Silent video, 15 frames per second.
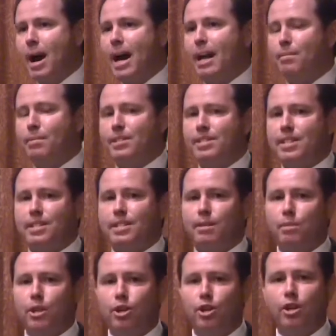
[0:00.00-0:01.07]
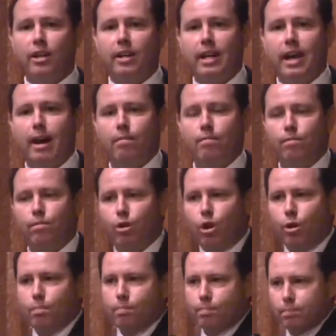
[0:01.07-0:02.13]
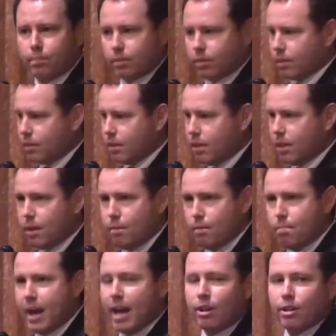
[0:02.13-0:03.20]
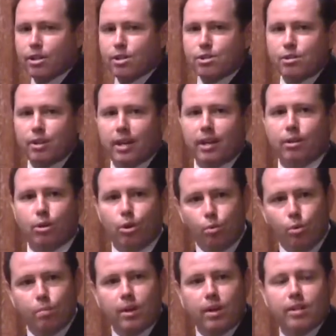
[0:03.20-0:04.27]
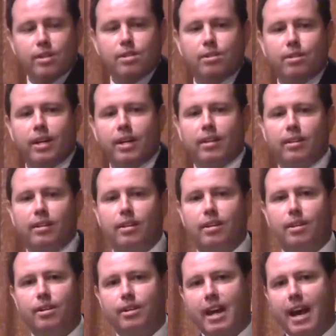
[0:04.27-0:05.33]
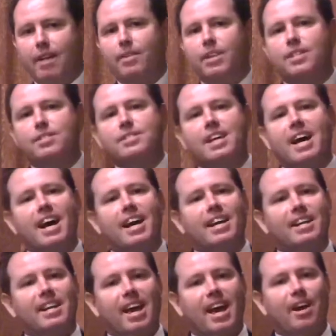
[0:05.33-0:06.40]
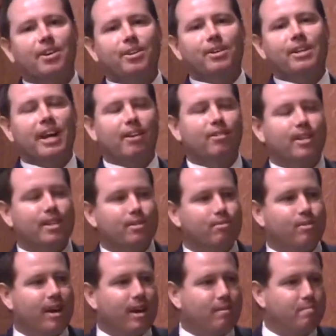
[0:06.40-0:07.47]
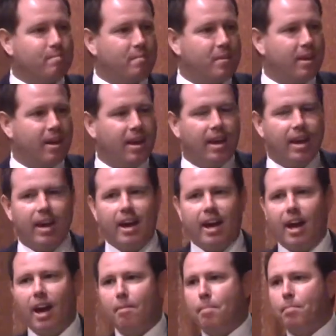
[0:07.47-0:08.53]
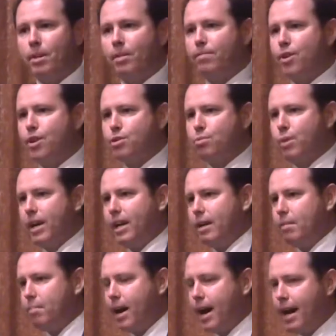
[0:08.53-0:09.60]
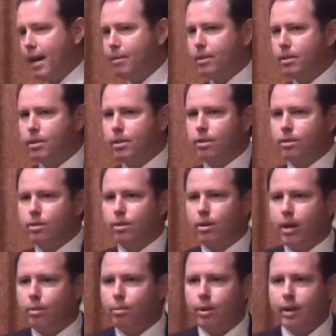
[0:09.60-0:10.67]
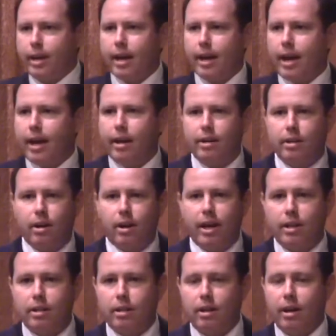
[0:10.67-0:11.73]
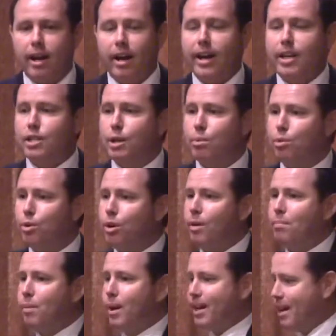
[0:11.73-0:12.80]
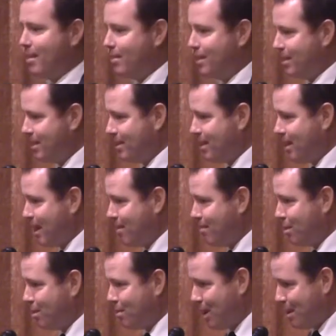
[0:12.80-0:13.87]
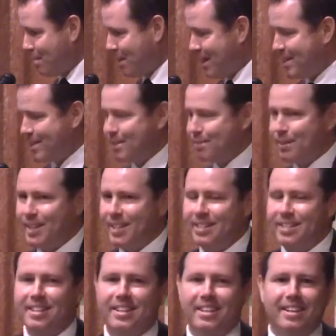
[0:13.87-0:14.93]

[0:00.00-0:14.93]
Parliament system, that you can come from man on the street, a woman on the street, to having a say in how your country is run. And I remember the first week in Parliament, still trying to work out how to tie a tie. I actually wore my Nuffield tie for my maiden speech.